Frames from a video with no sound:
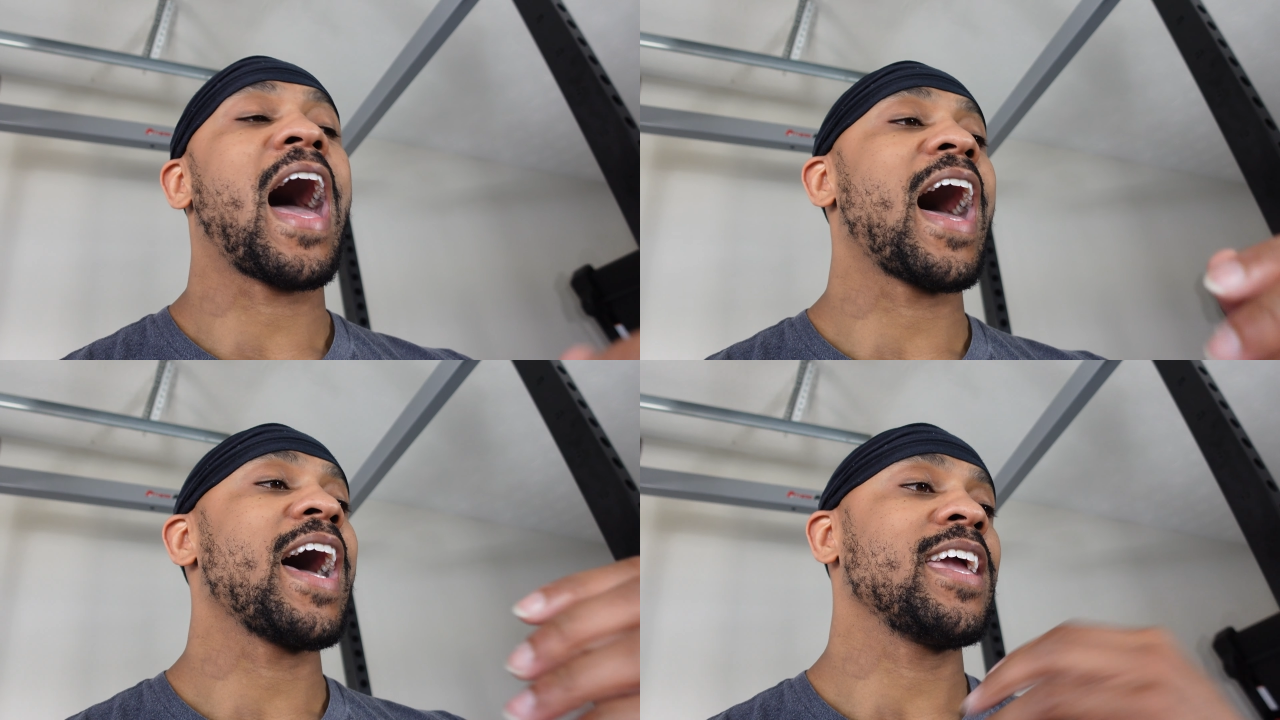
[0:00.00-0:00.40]

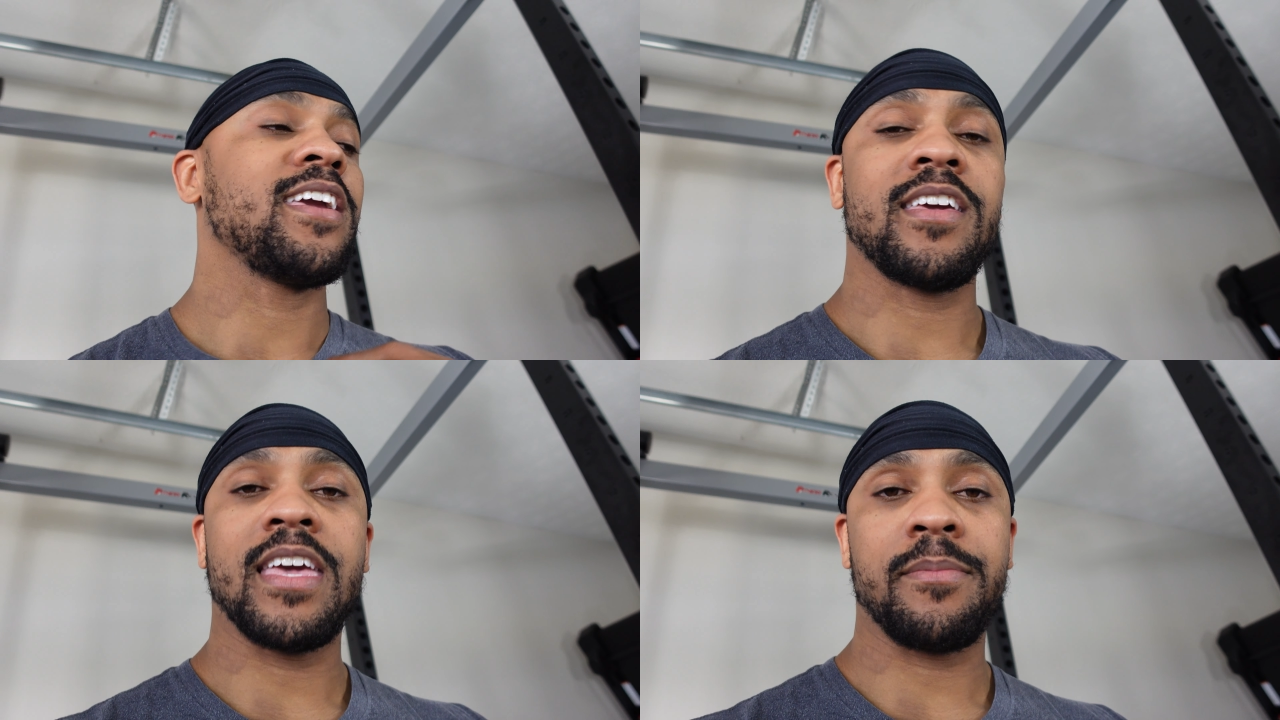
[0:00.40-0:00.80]

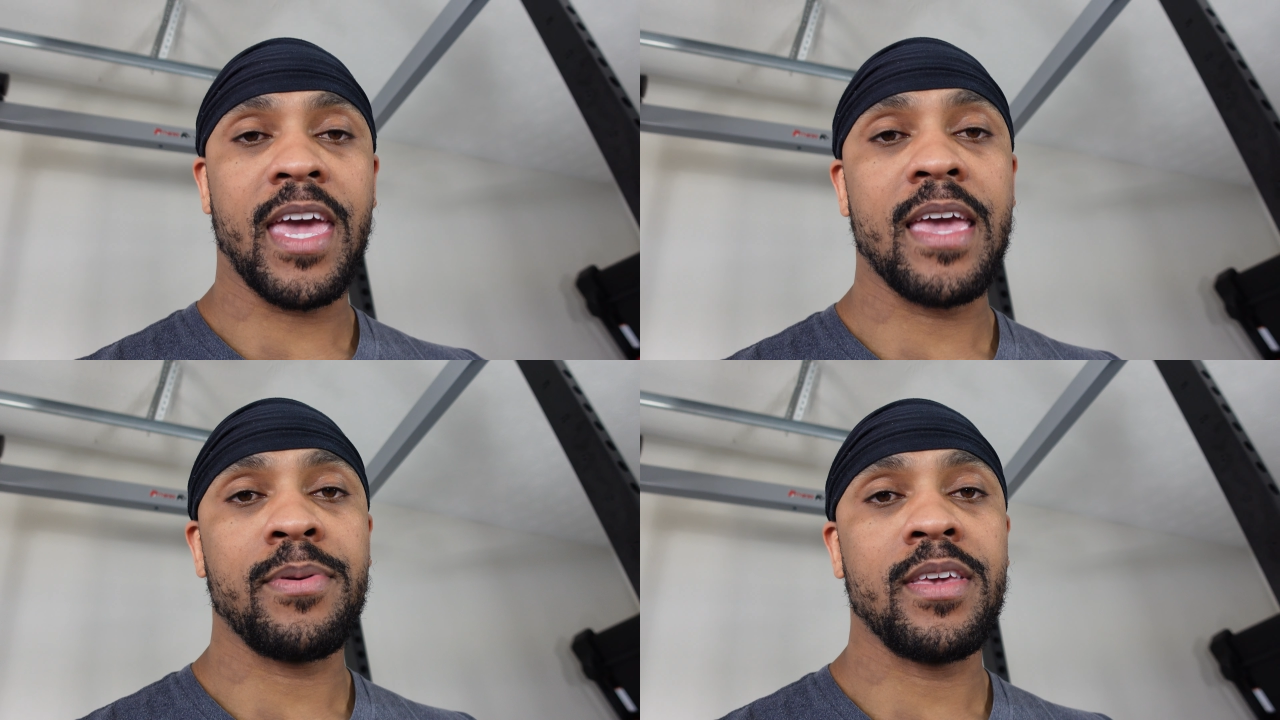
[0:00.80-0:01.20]
I am
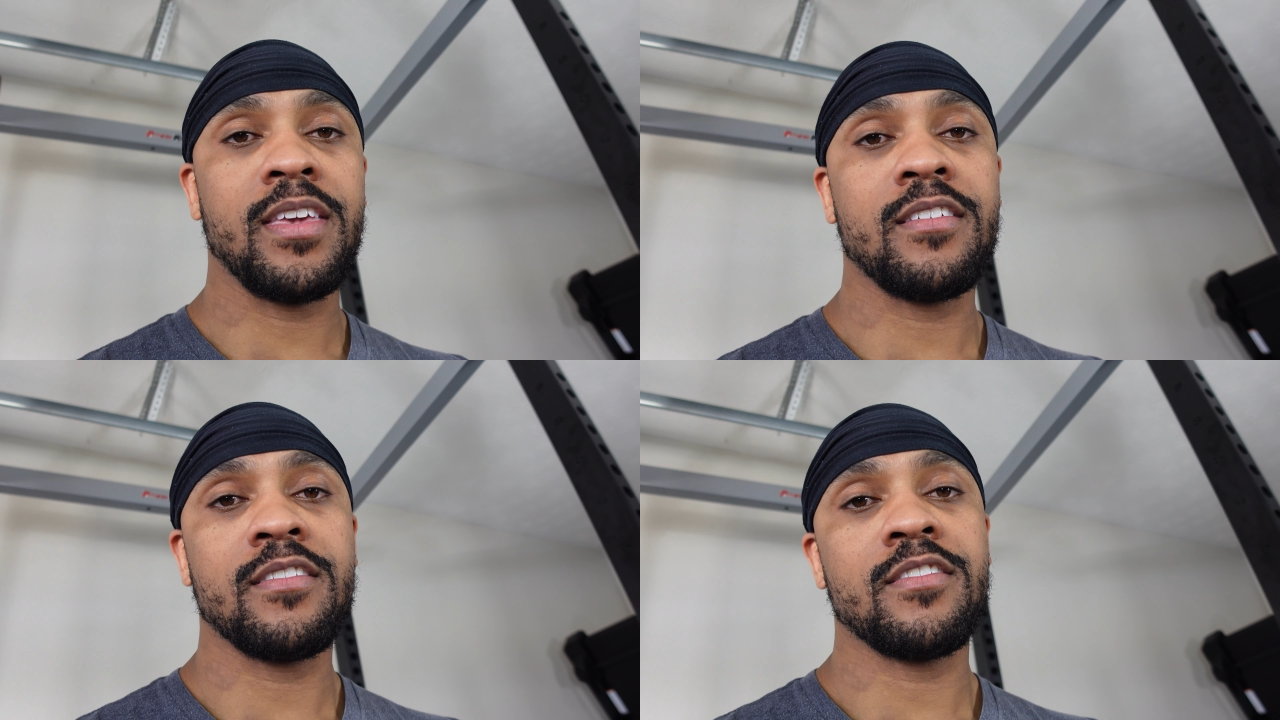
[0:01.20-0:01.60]

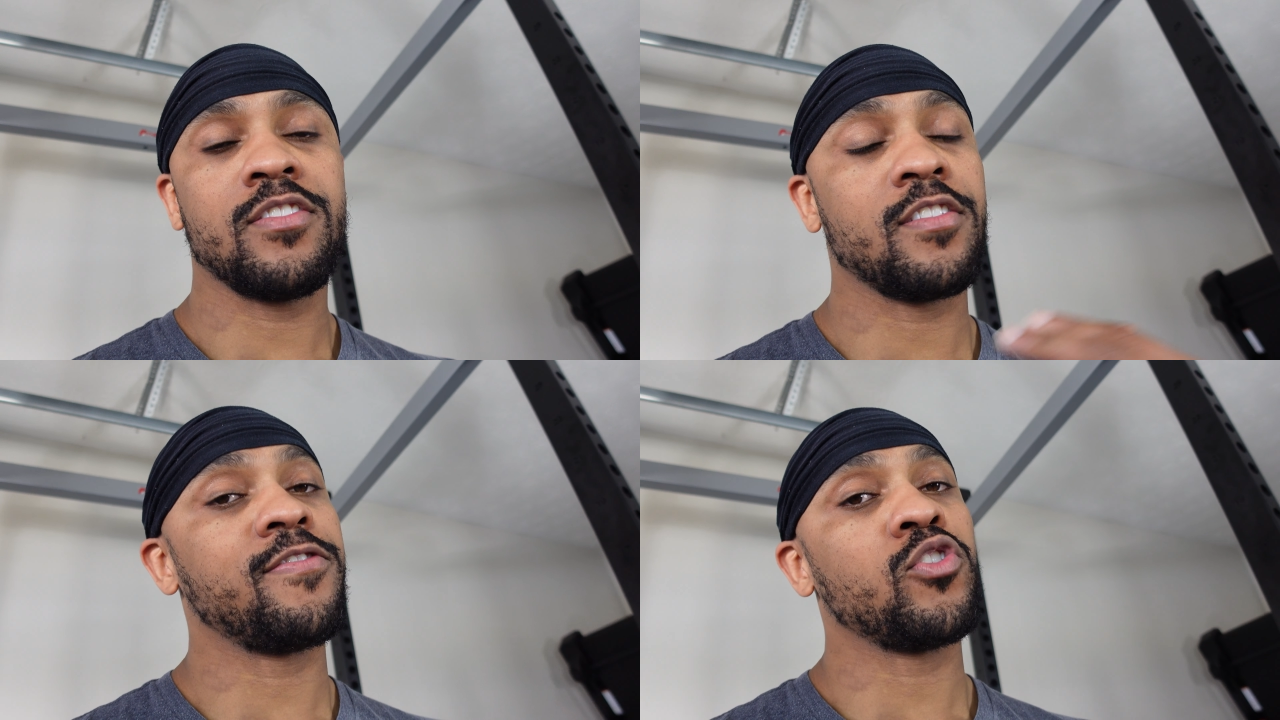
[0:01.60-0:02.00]
KP,
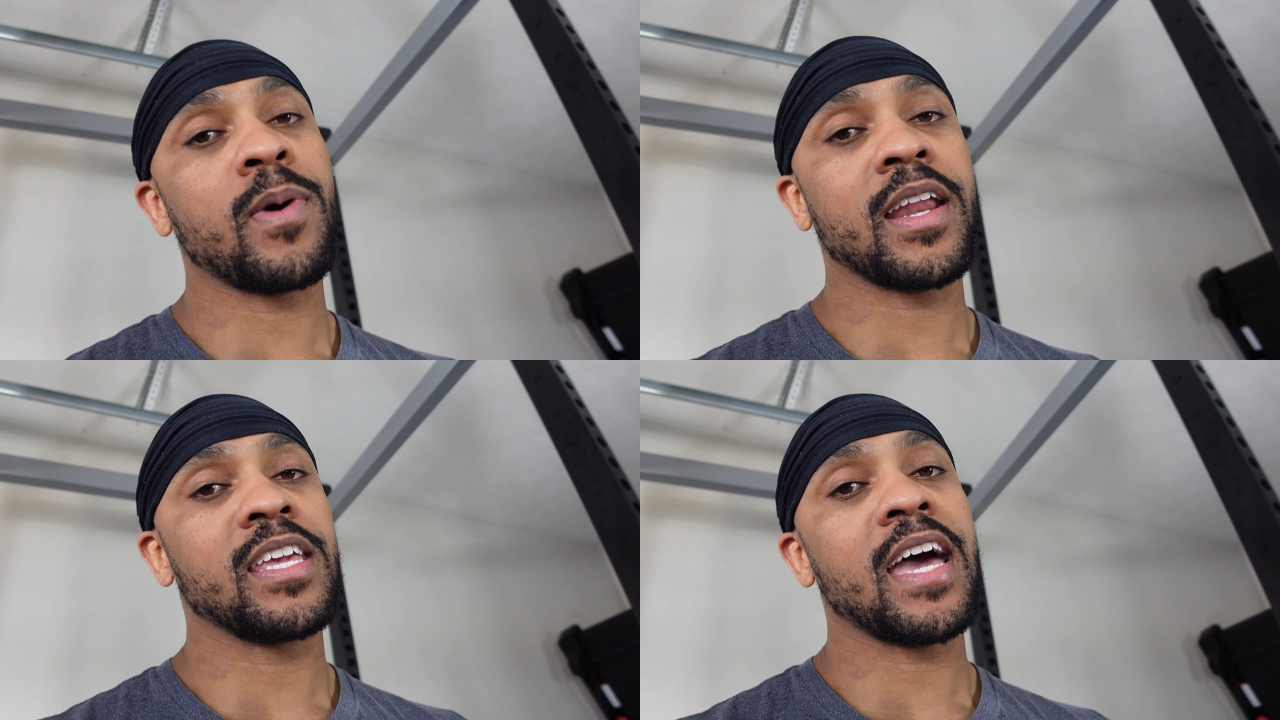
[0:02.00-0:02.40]
the full
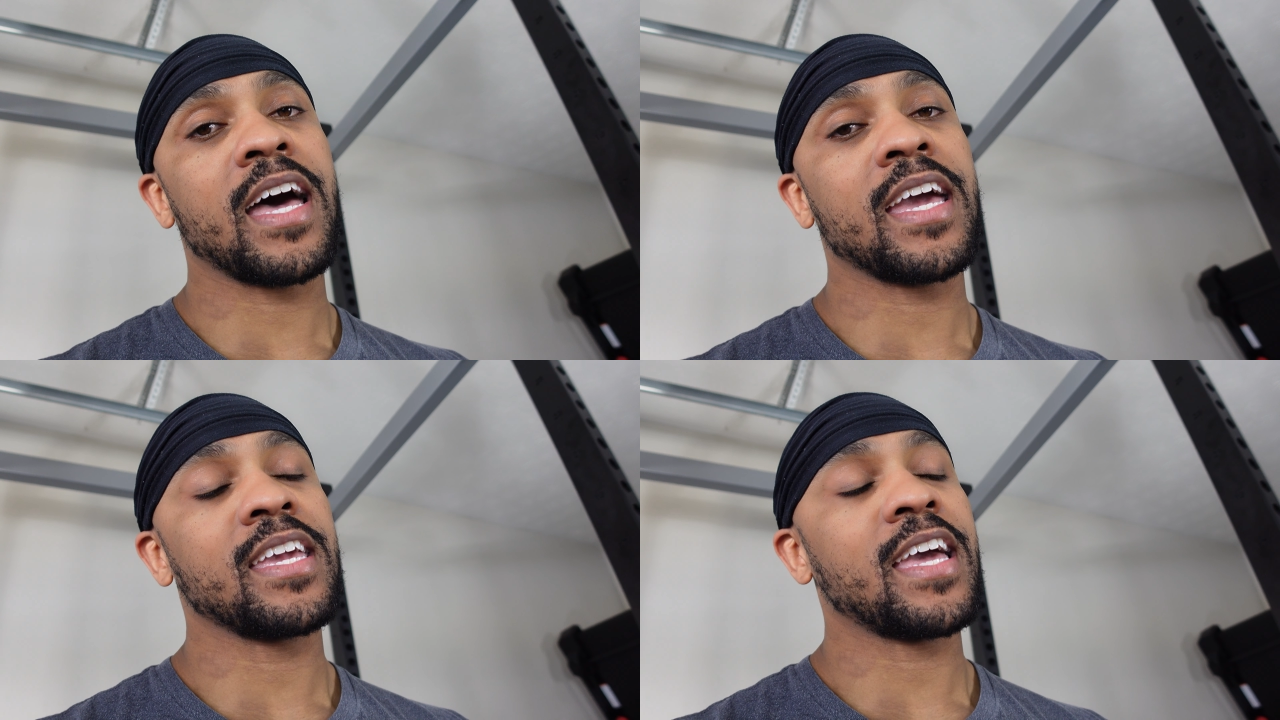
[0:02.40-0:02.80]
body
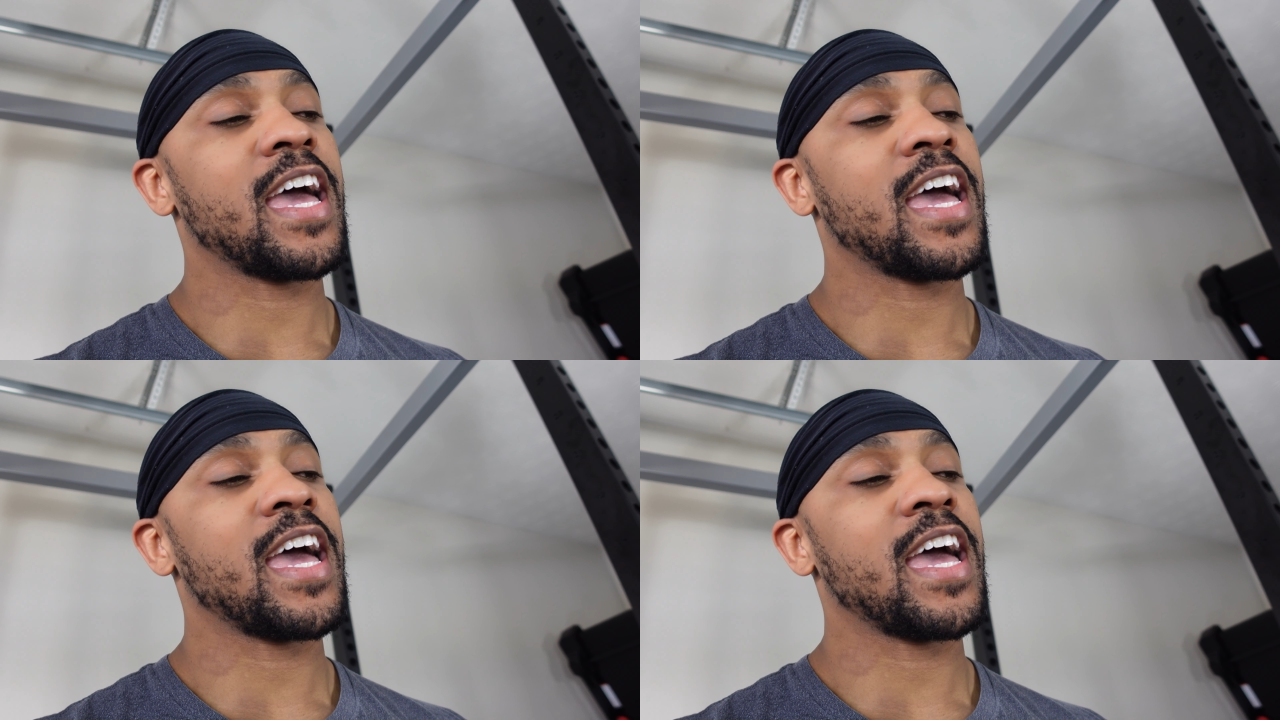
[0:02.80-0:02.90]
guy.